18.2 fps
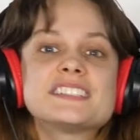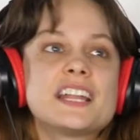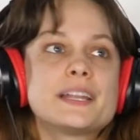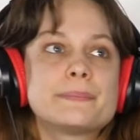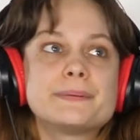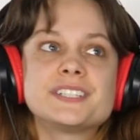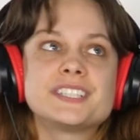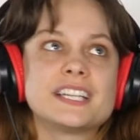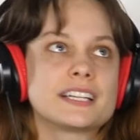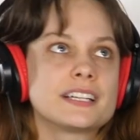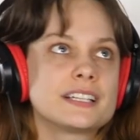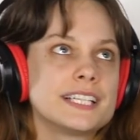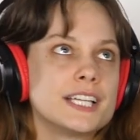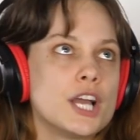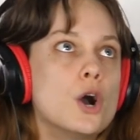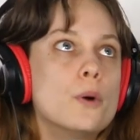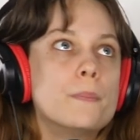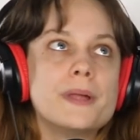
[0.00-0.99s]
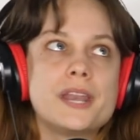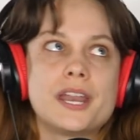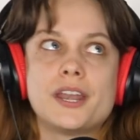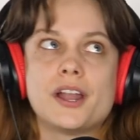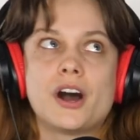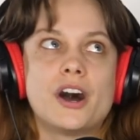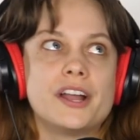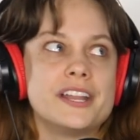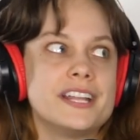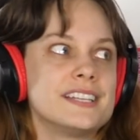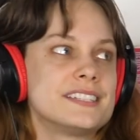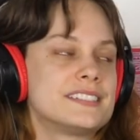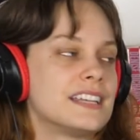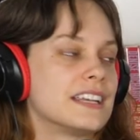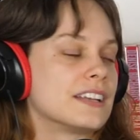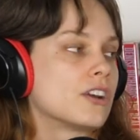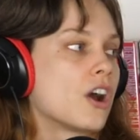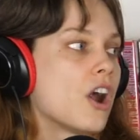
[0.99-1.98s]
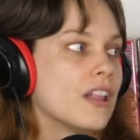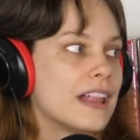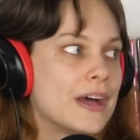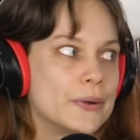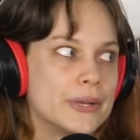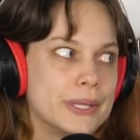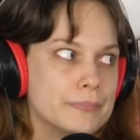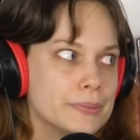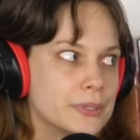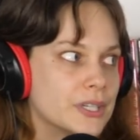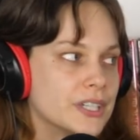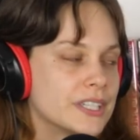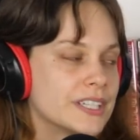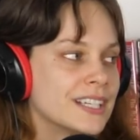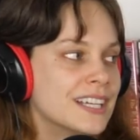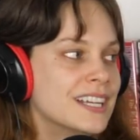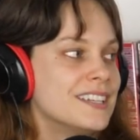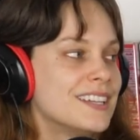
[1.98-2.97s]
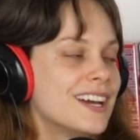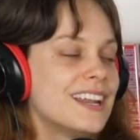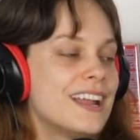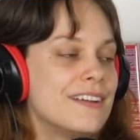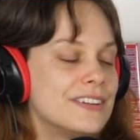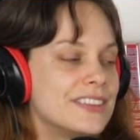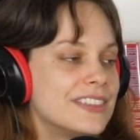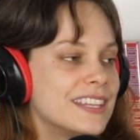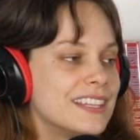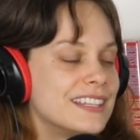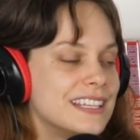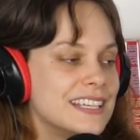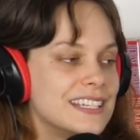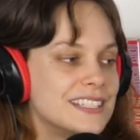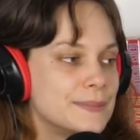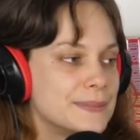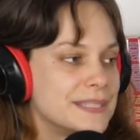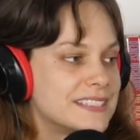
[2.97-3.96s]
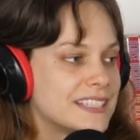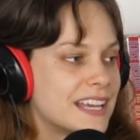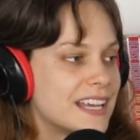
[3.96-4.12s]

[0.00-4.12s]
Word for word: is not a particularly open and honest and call outy book. Not everything needed to be